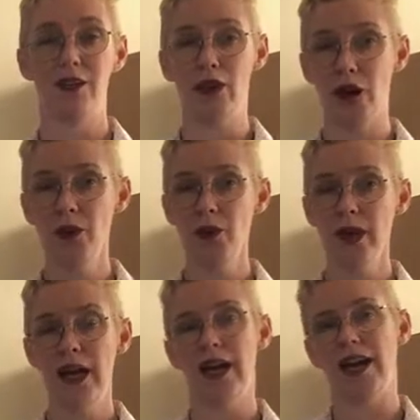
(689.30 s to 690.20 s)
Go
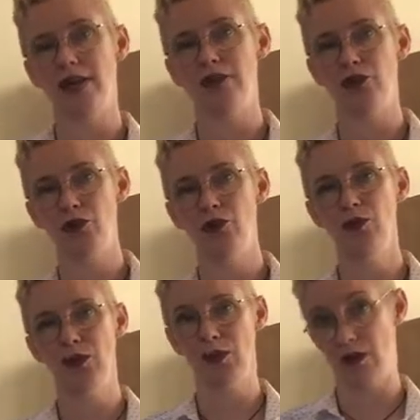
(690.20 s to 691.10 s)
and do
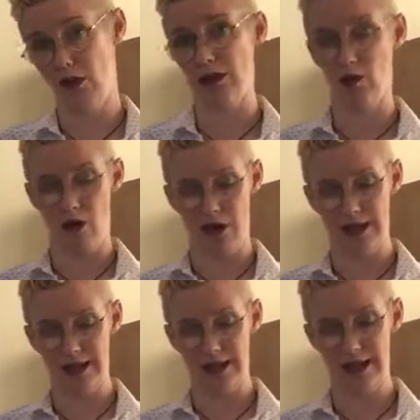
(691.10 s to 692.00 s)

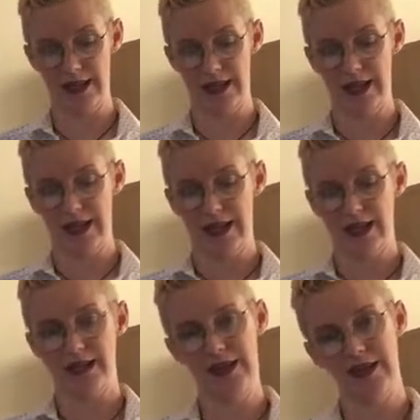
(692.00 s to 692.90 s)
likewise.
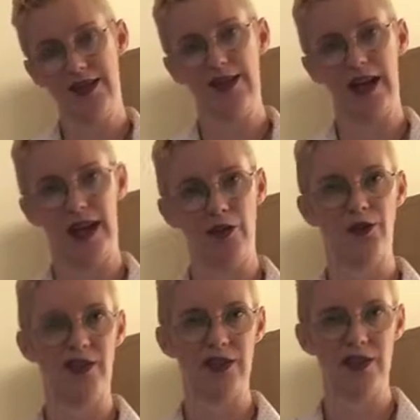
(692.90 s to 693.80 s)
This is how
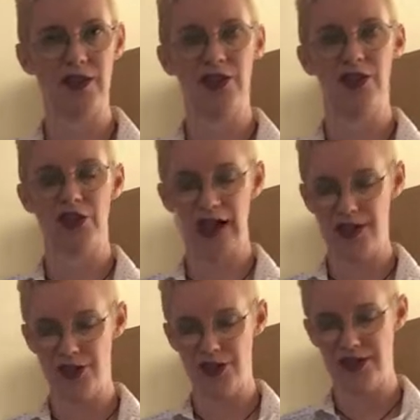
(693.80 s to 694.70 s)
Jesus
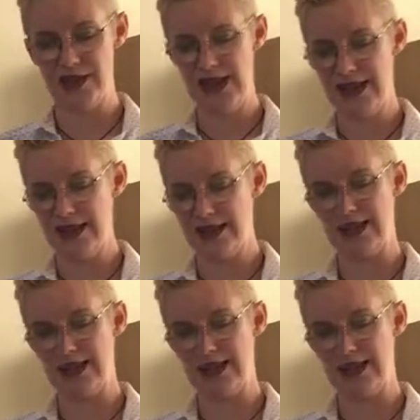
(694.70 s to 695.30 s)
challenges his